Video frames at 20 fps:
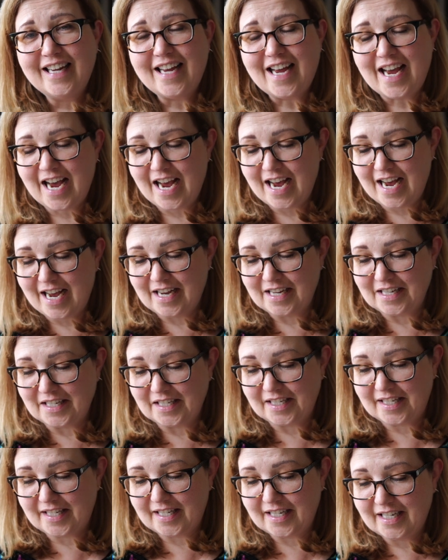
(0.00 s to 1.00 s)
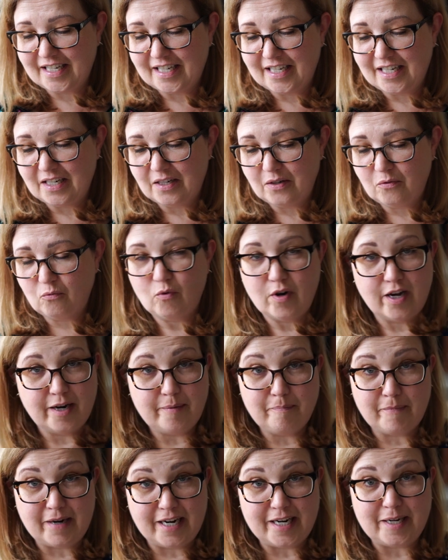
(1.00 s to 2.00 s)
as
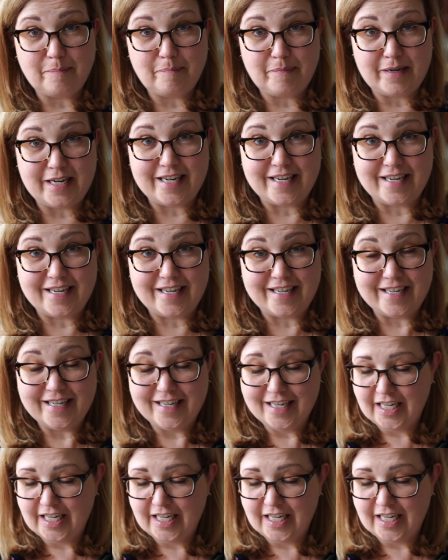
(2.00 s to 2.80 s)
one might be